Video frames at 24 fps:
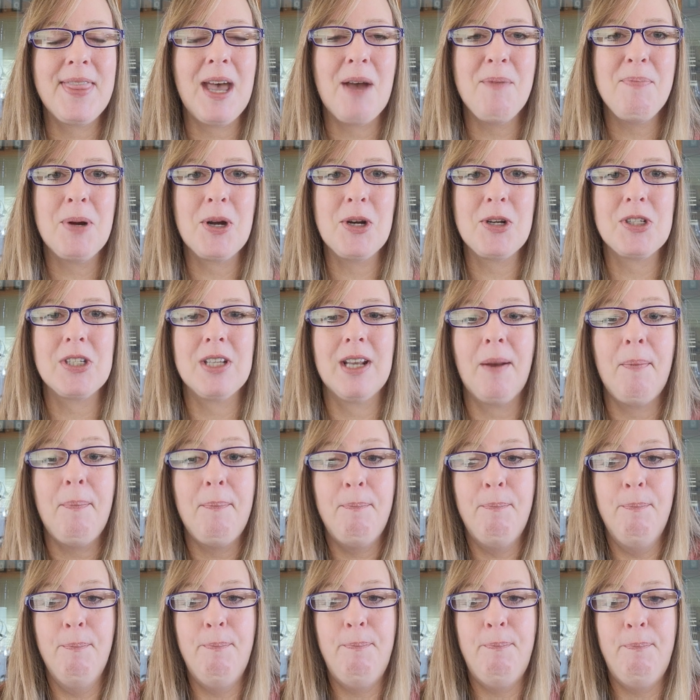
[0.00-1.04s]
that person,
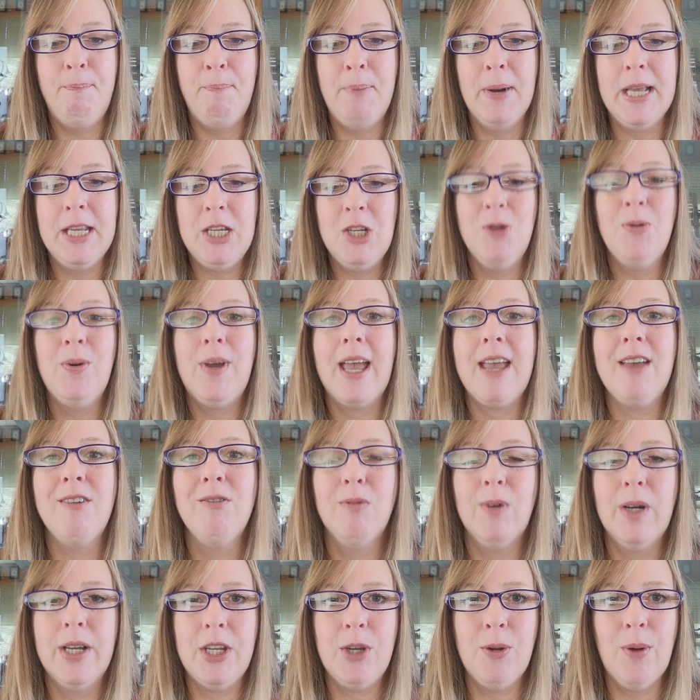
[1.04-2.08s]
but you
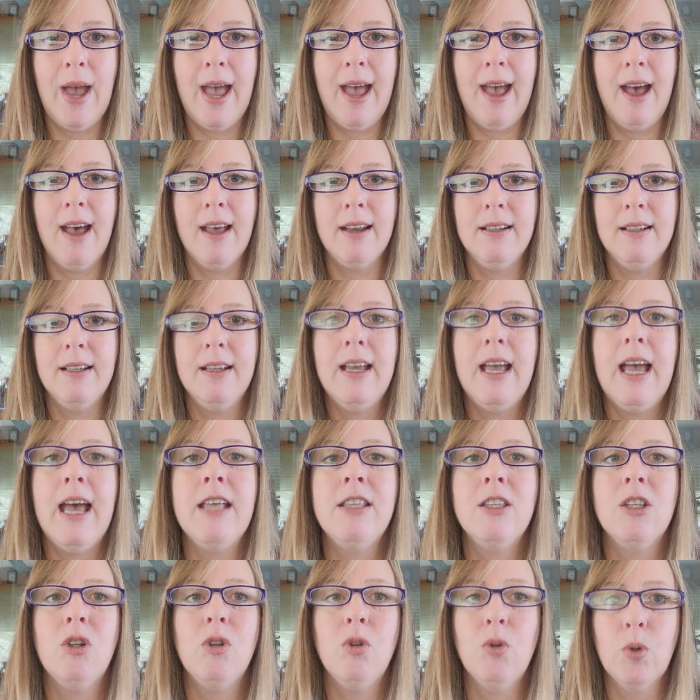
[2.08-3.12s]
gave what you had,
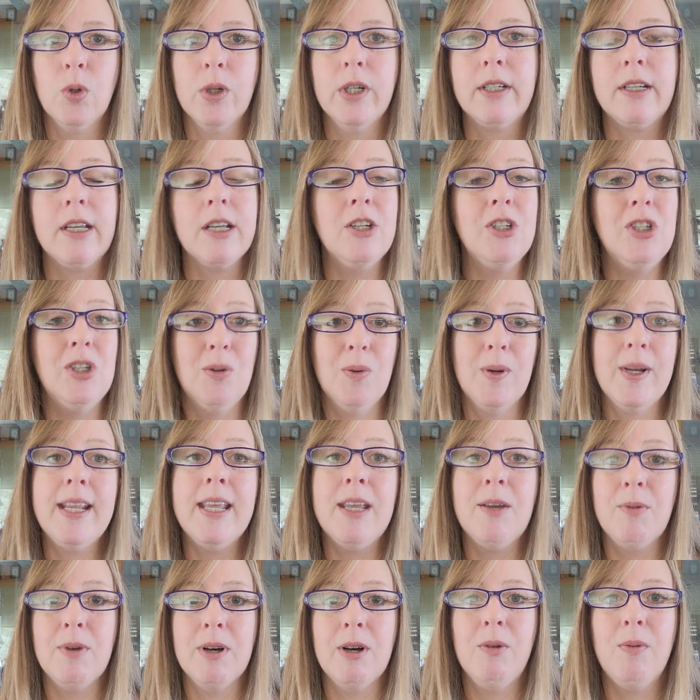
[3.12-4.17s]
and the Lord can do what
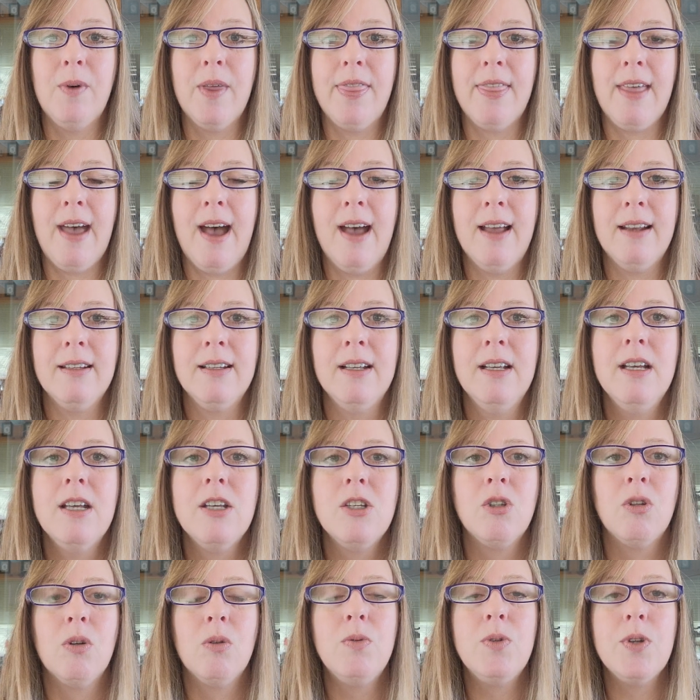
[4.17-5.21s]
he will with that.
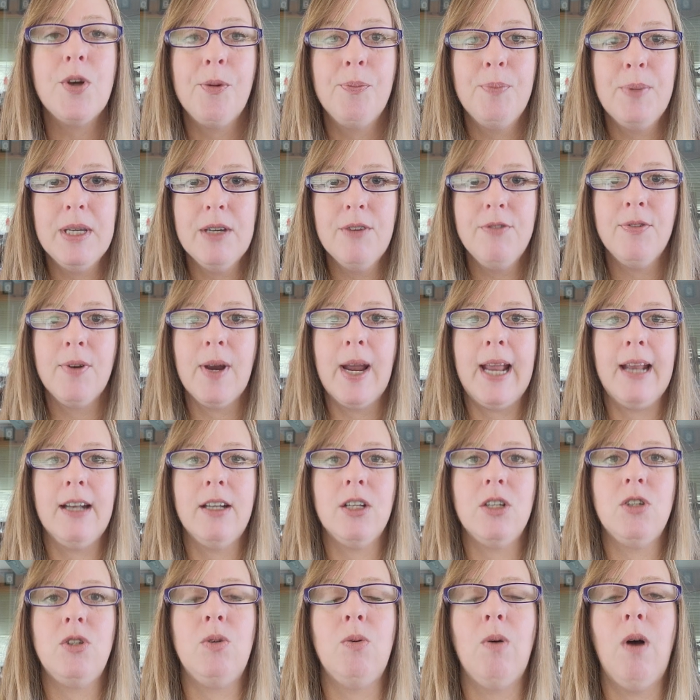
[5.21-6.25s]
So don't be
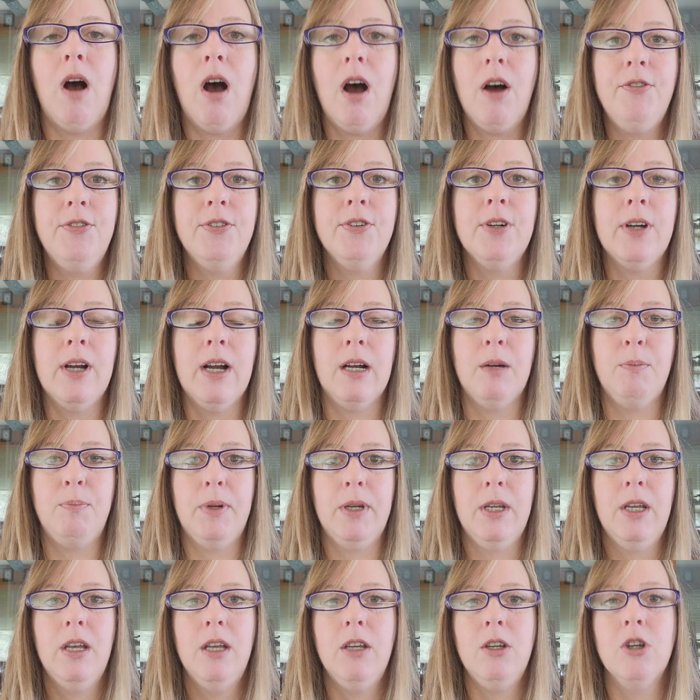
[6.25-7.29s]
afraid to offer up
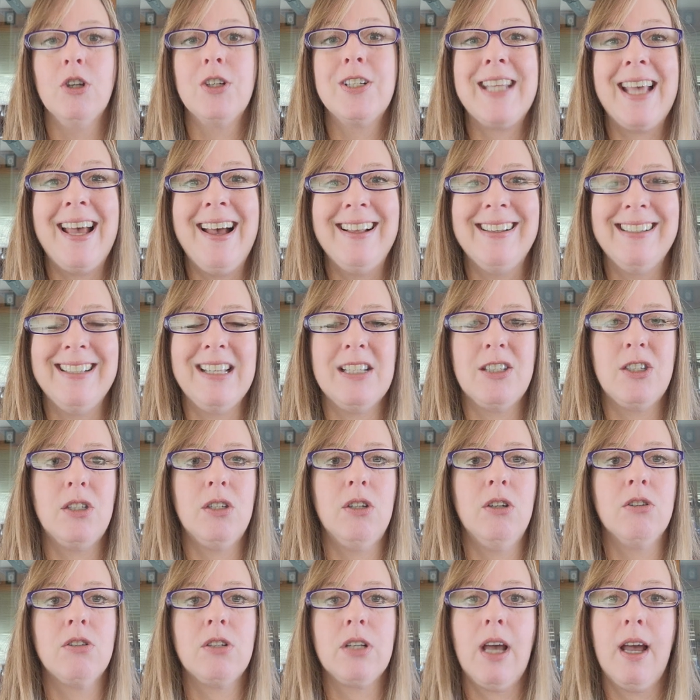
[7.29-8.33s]
your talents,
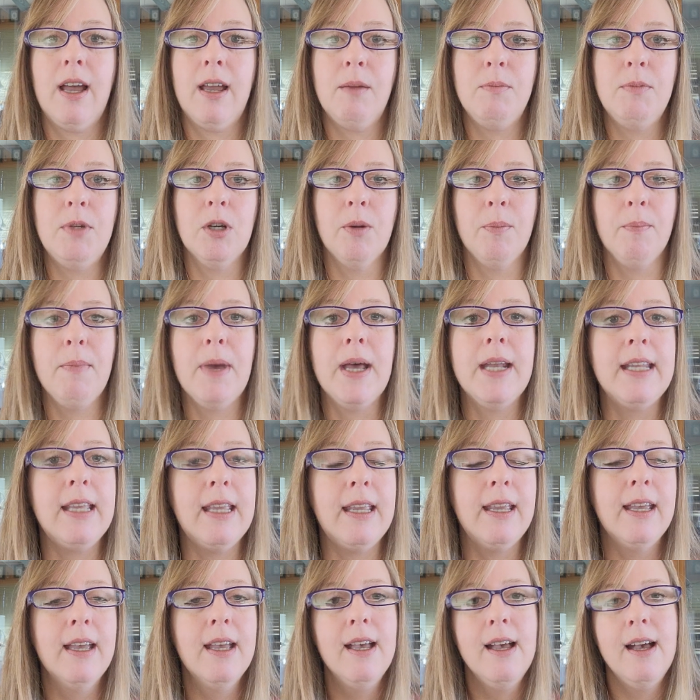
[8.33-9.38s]
your time, your
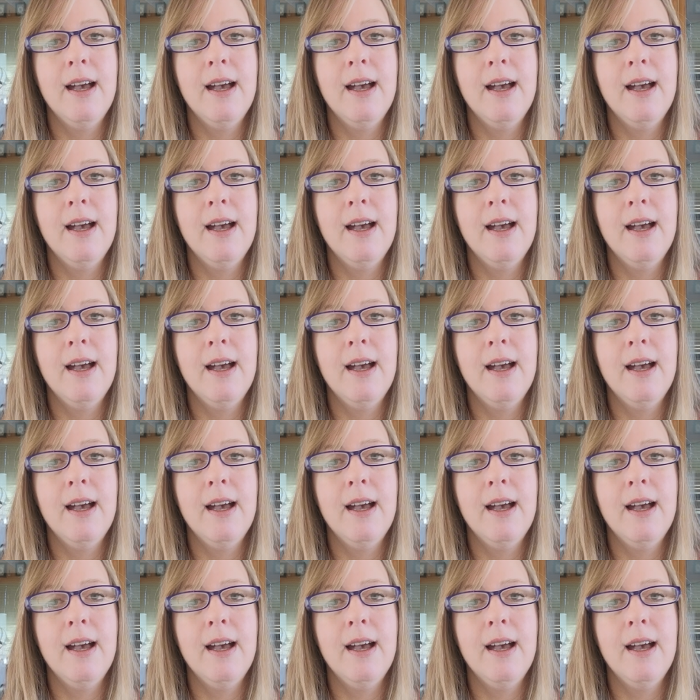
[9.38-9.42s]
money,